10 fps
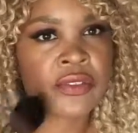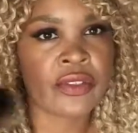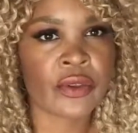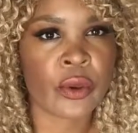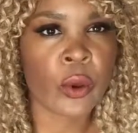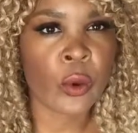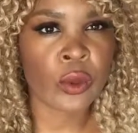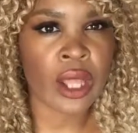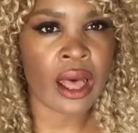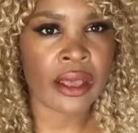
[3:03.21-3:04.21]
I think their
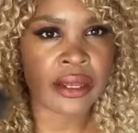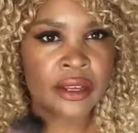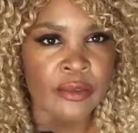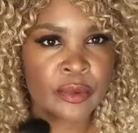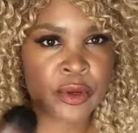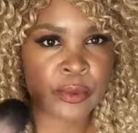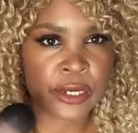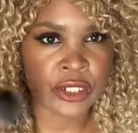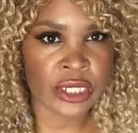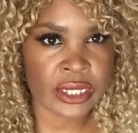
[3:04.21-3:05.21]
whole line of pro
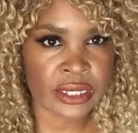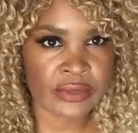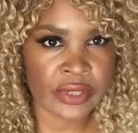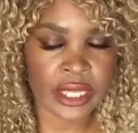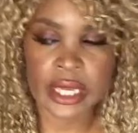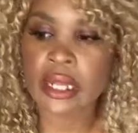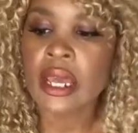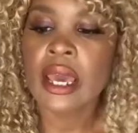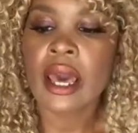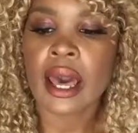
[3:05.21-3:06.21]
brushes is vegan.
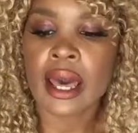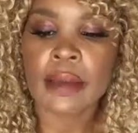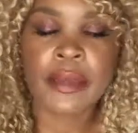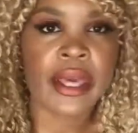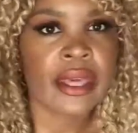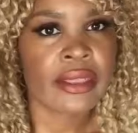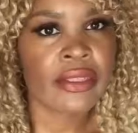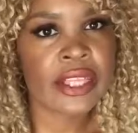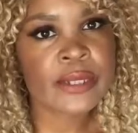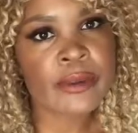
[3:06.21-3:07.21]

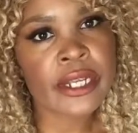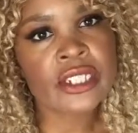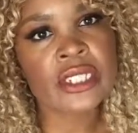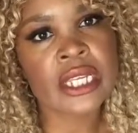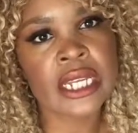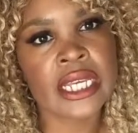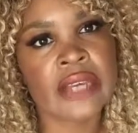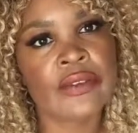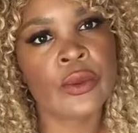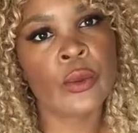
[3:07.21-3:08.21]
This brush is going to
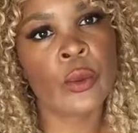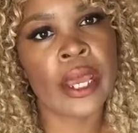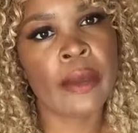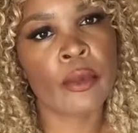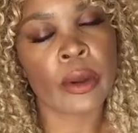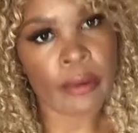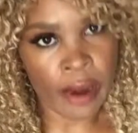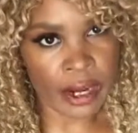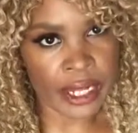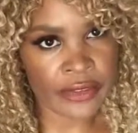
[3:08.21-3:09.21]
give you way more
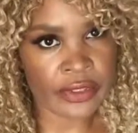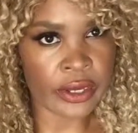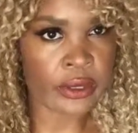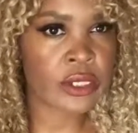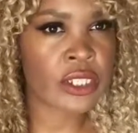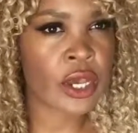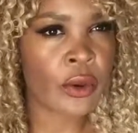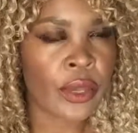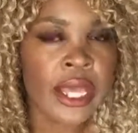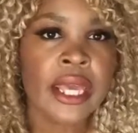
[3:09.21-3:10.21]
product though.
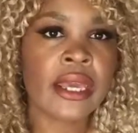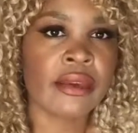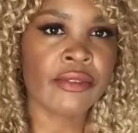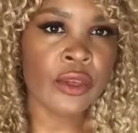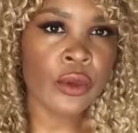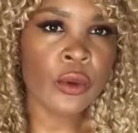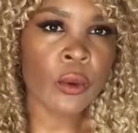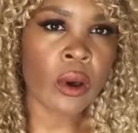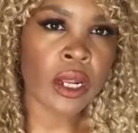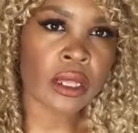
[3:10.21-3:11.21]
So if you
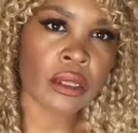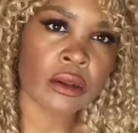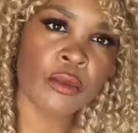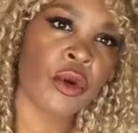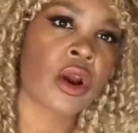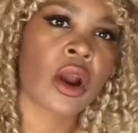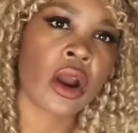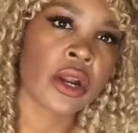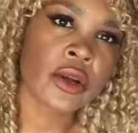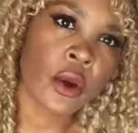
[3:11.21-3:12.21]
want a little more
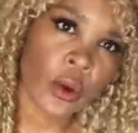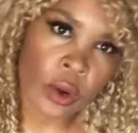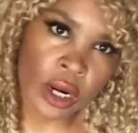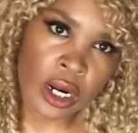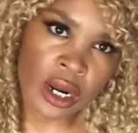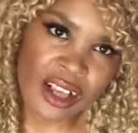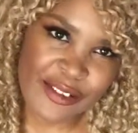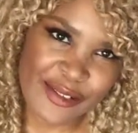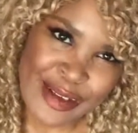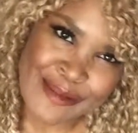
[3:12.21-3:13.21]
hardcore
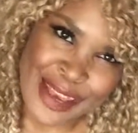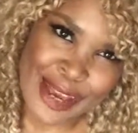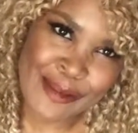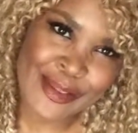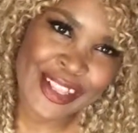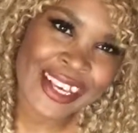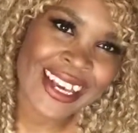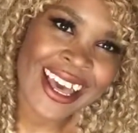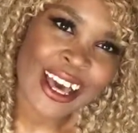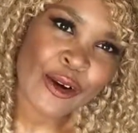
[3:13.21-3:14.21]
of a makeup look,
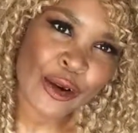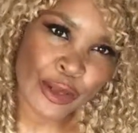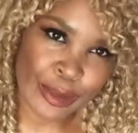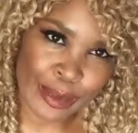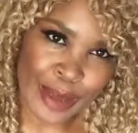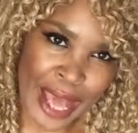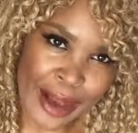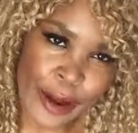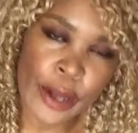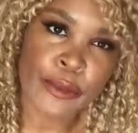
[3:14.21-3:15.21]
or you want to
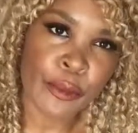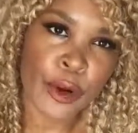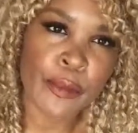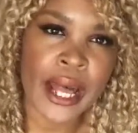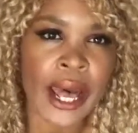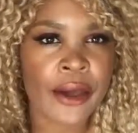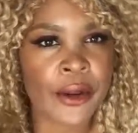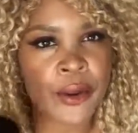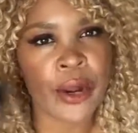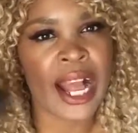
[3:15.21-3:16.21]
pack on more
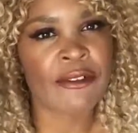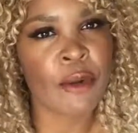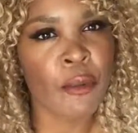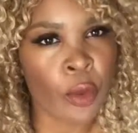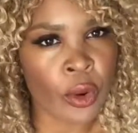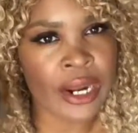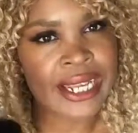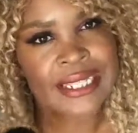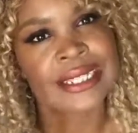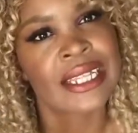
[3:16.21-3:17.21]
powder or have a more
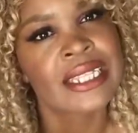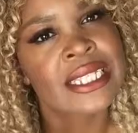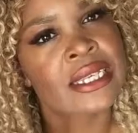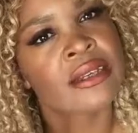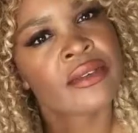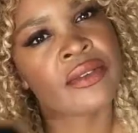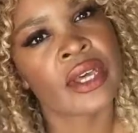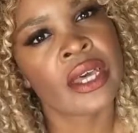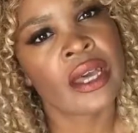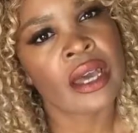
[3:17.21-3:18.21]
extensive
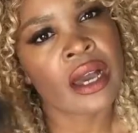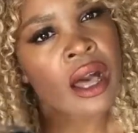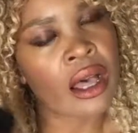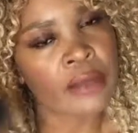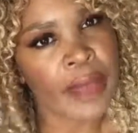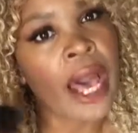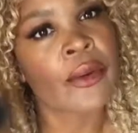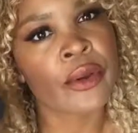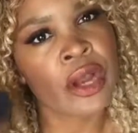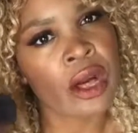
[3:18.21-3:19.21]

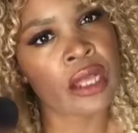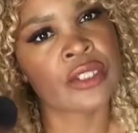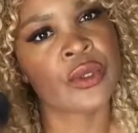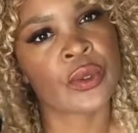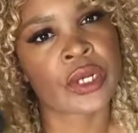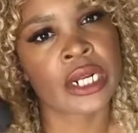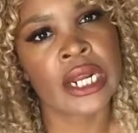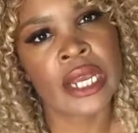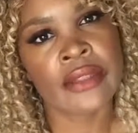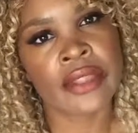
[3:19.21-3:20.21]
powder contour,
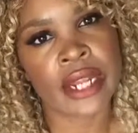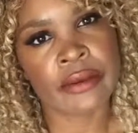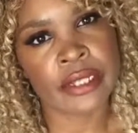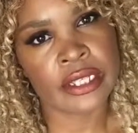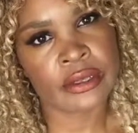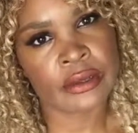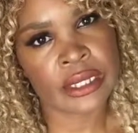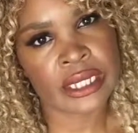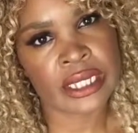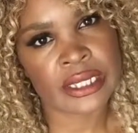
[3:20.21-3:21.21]
then I would
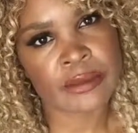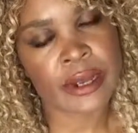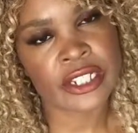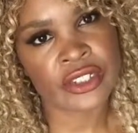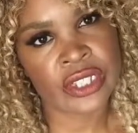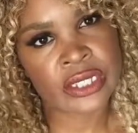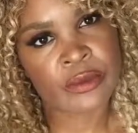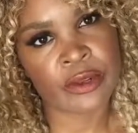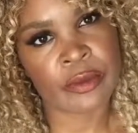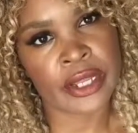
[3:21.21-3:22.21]
use this brush. This is
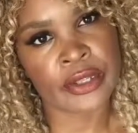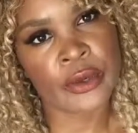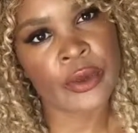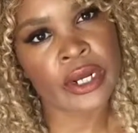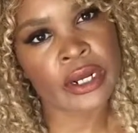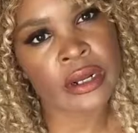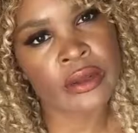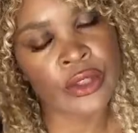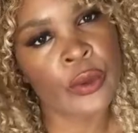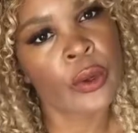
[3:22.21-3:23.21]
one of my
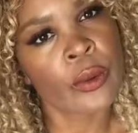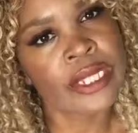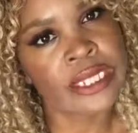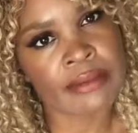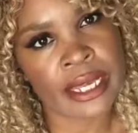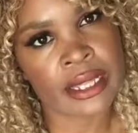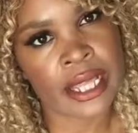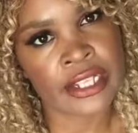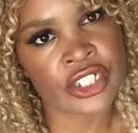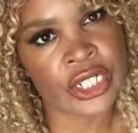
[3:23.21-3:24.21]
newer ones to my
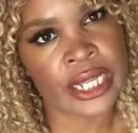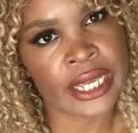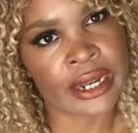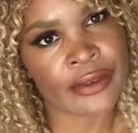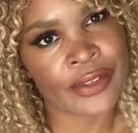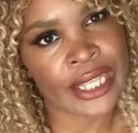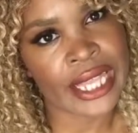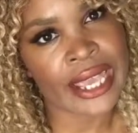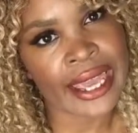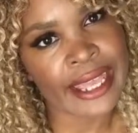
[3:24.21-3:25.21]
collection, and I really
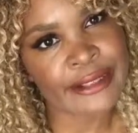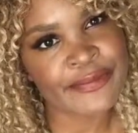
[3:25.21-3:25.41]
like it.